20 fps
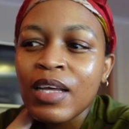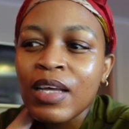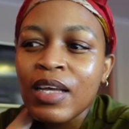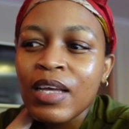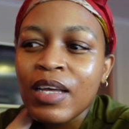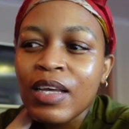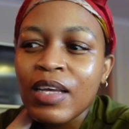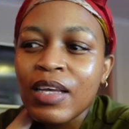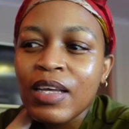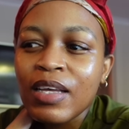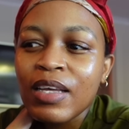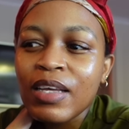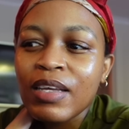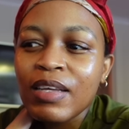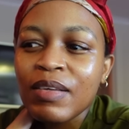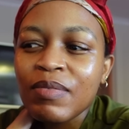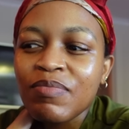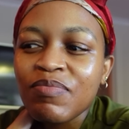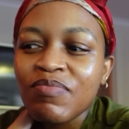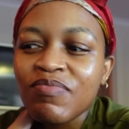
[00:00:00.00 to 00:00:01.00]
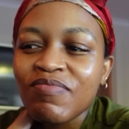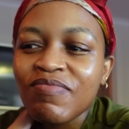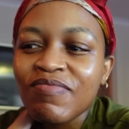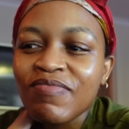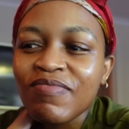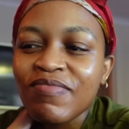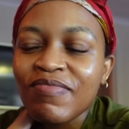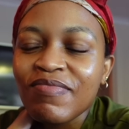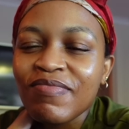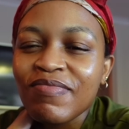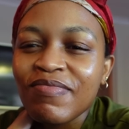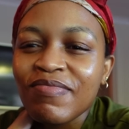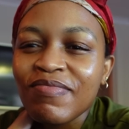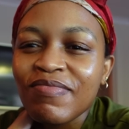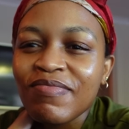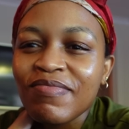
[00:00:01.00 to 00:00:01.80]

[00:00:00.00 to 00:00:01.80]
No one is speaking in this clip.